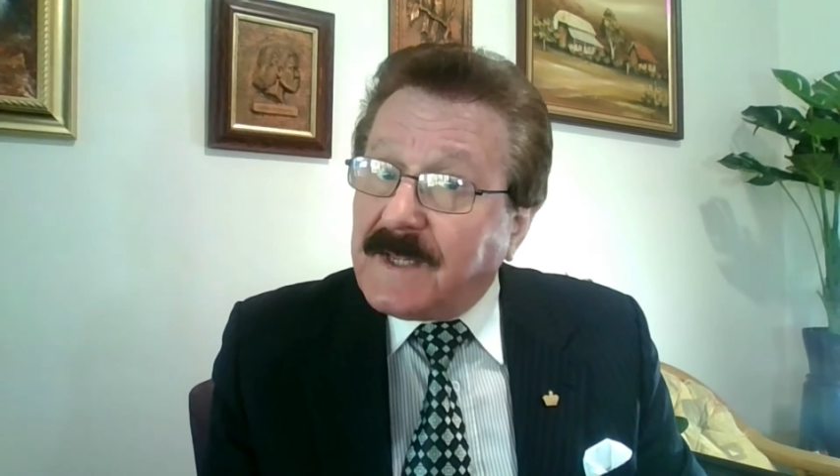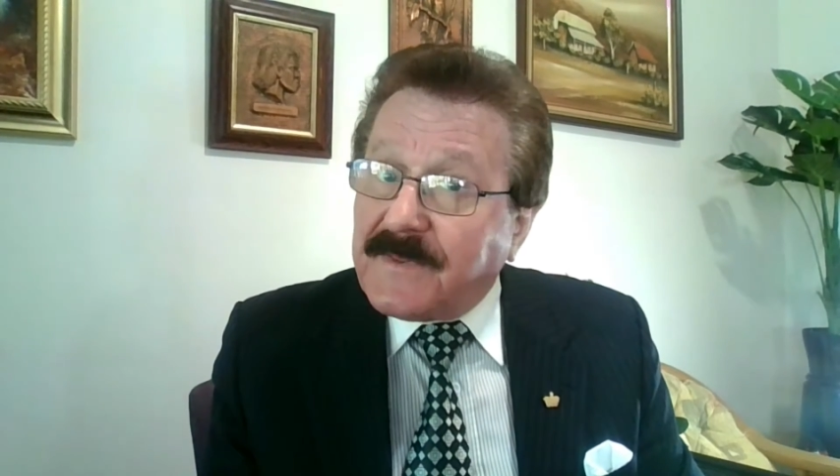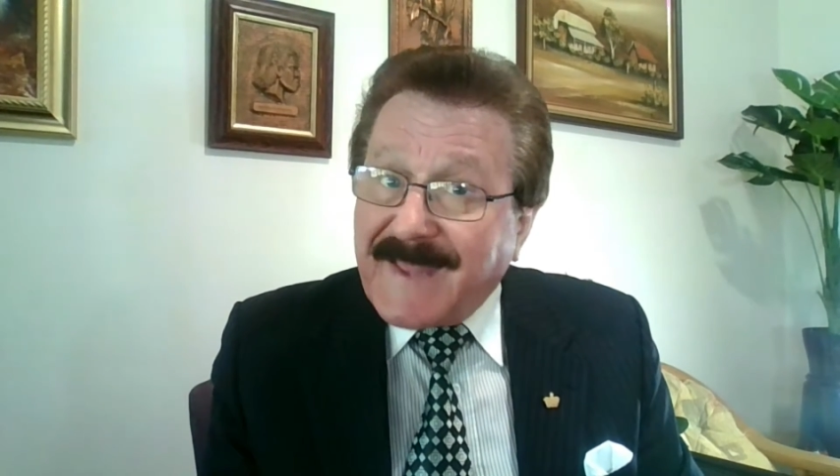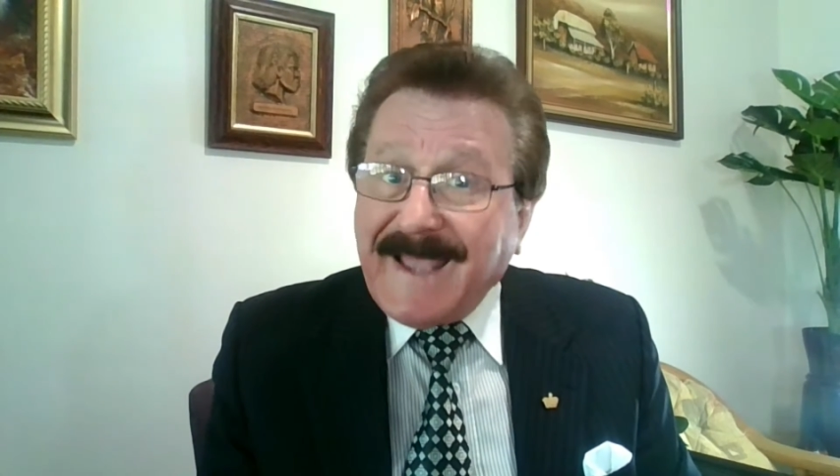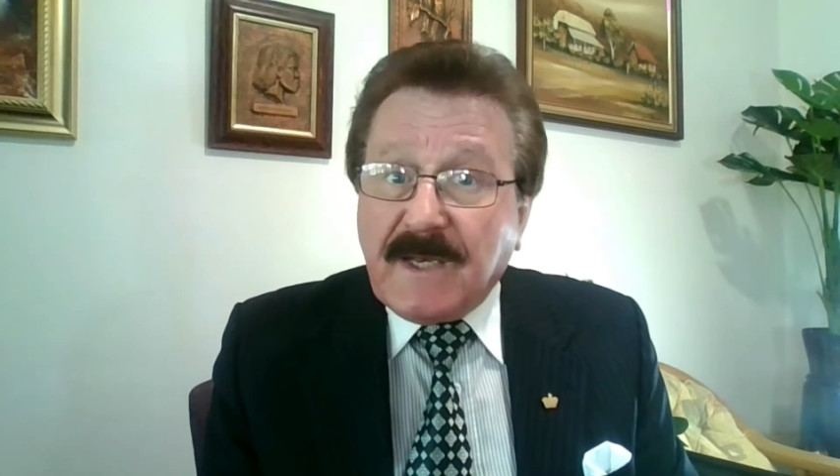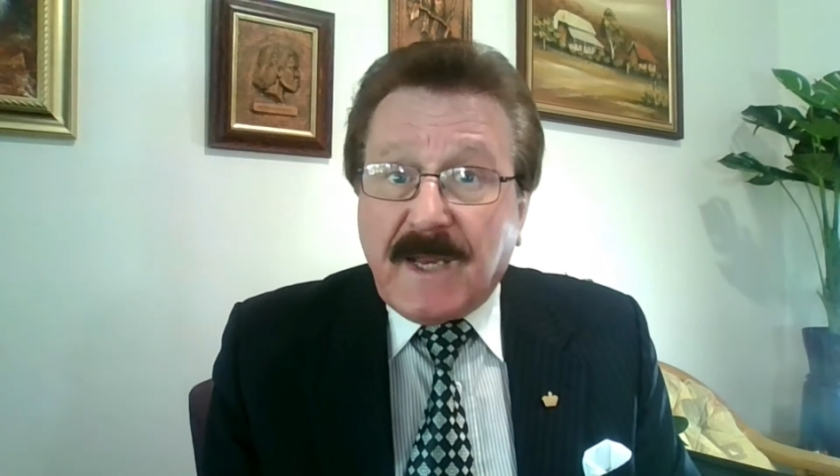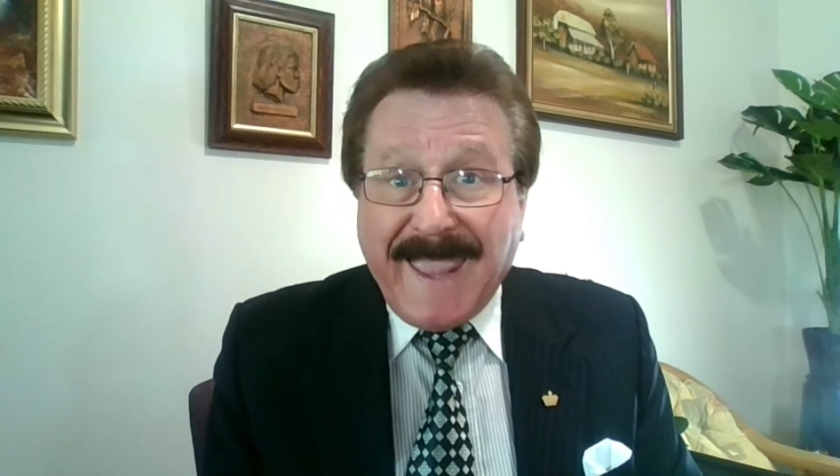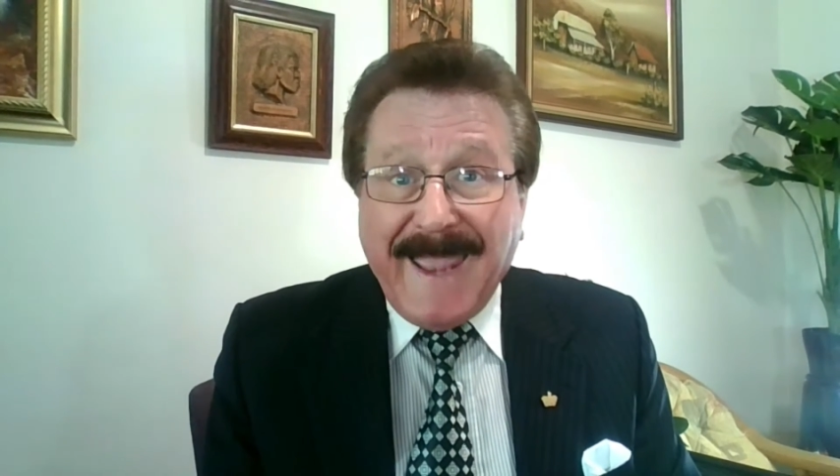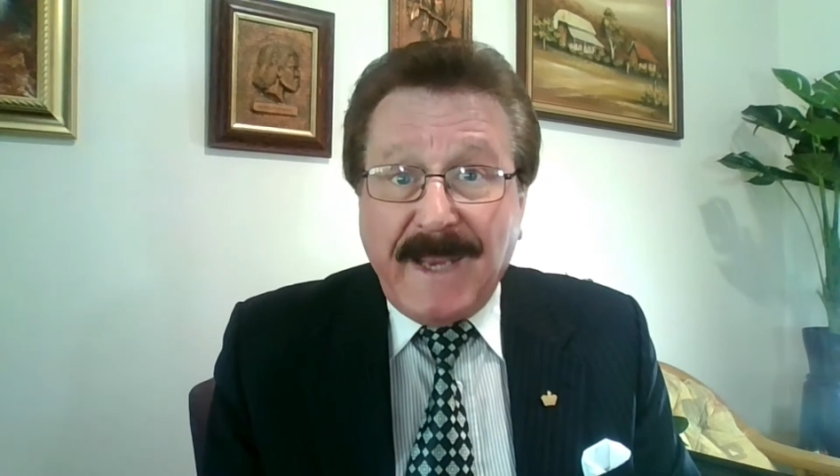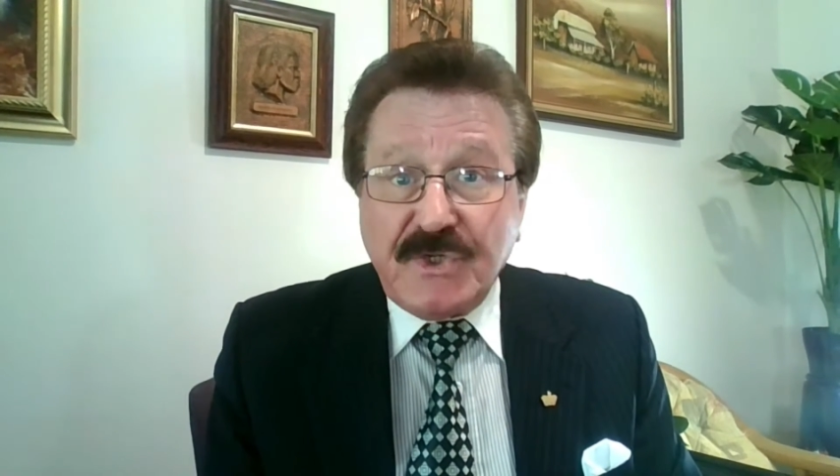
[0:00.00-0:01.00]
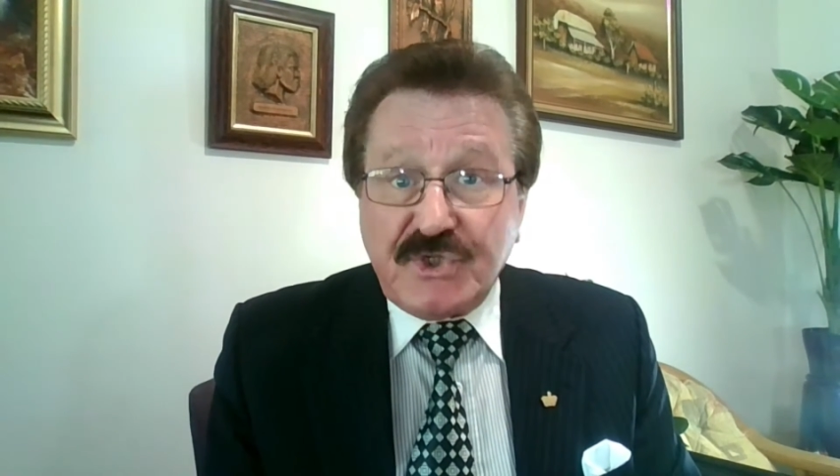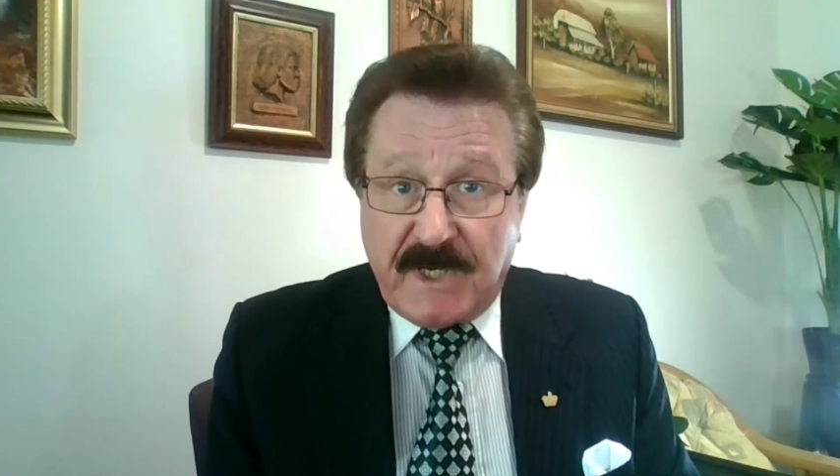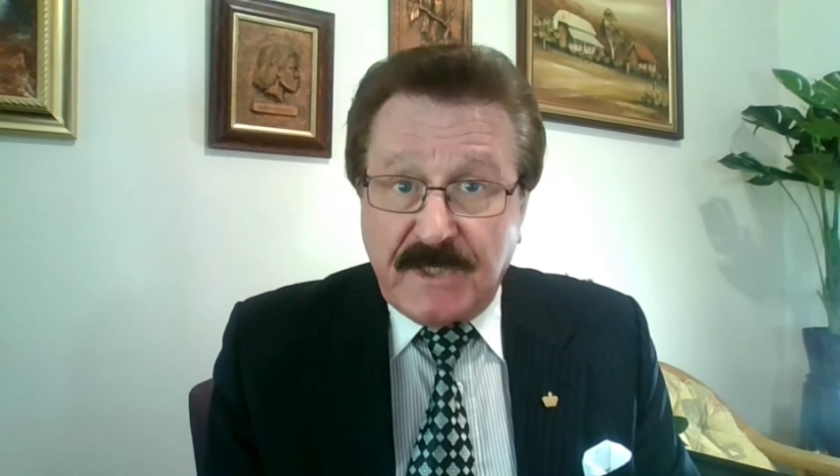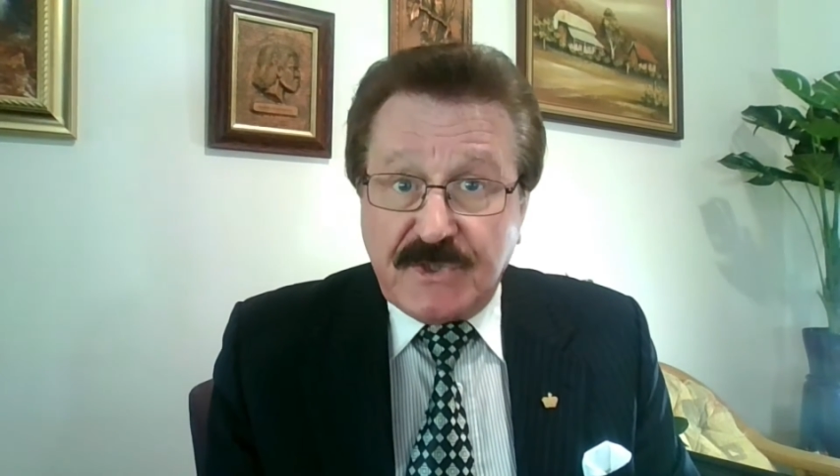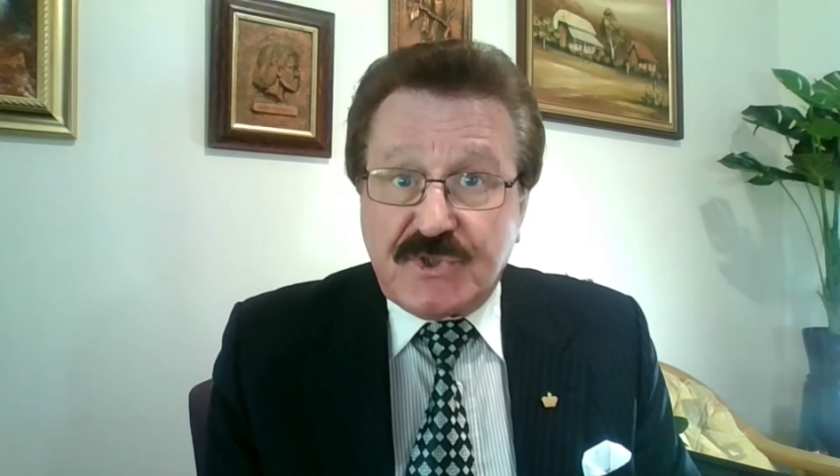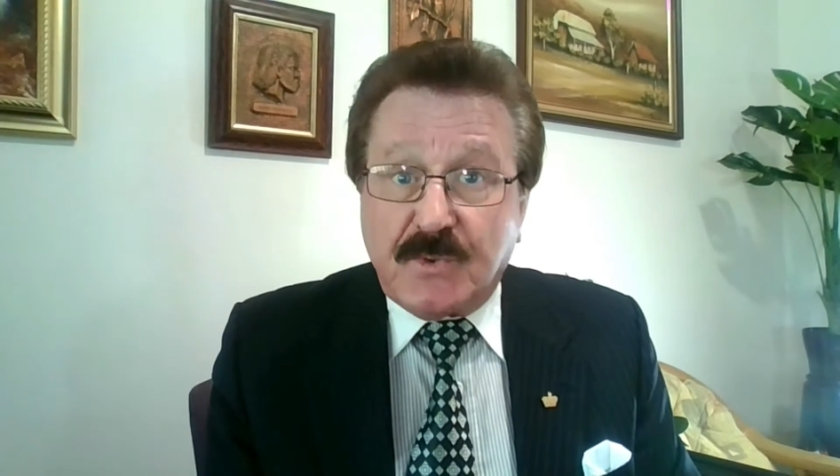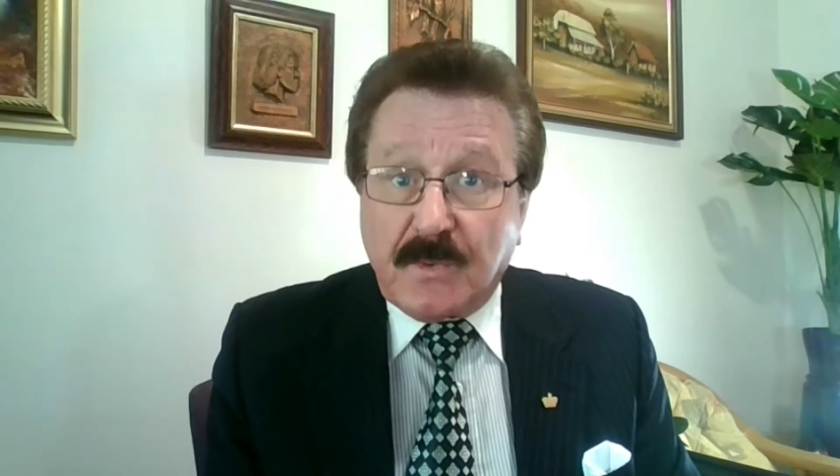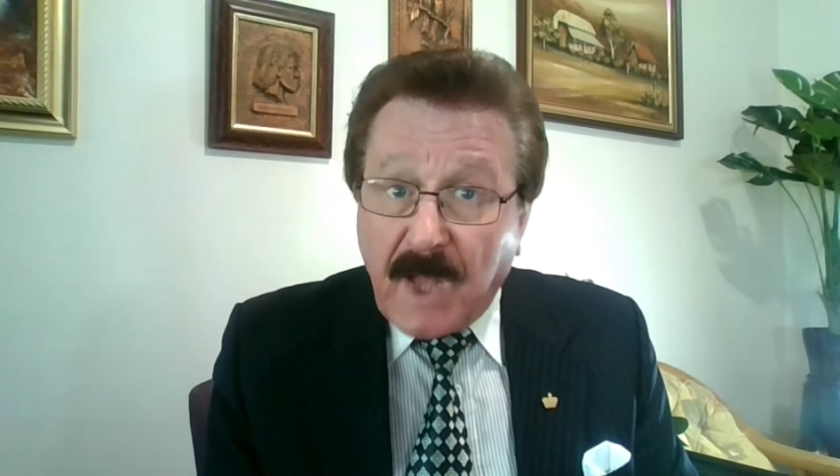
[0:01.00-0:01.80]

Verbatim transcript: that can change your